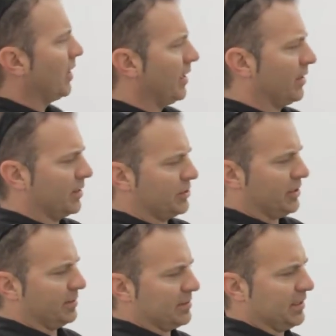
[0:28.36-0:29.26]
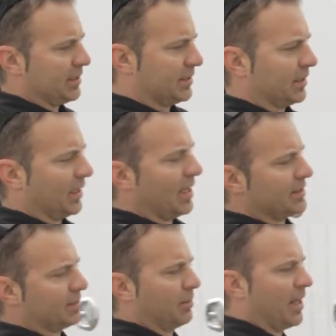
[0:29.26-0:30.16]
it on a GMC because the
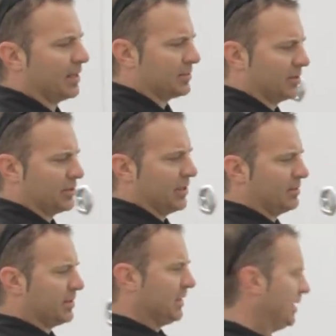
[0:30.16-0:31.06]
client supplied us with a GMC, and